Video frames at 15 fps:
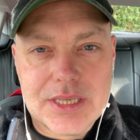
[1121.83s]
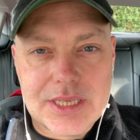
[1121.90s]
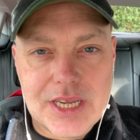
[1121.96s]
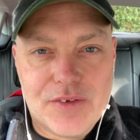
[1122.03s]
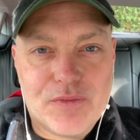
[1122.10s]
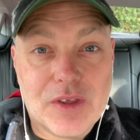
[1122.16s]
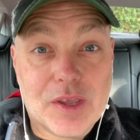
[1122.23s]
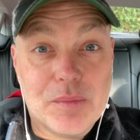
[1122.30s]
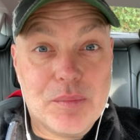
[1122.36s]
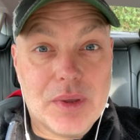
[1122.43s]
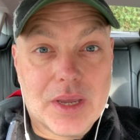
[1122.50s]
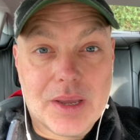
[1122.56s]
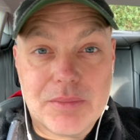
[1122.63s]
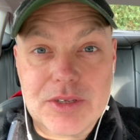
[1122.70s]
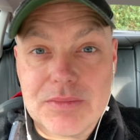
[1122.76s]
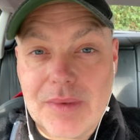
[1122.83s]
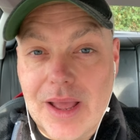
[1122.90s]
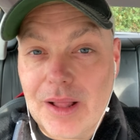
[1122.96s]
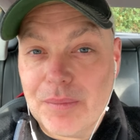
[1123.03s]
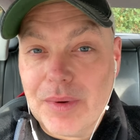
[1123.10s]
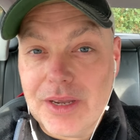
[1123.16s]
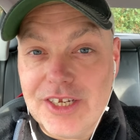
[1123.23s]
see if we can pick up some
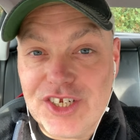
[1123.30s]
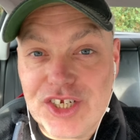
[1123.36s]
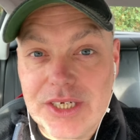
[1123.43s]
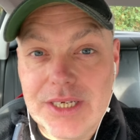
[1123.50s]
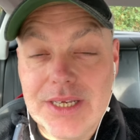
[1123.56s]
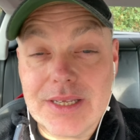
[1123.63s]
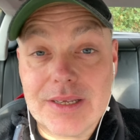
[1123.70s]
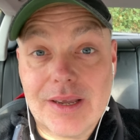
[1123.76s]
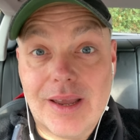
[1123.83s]
Alpine cheese,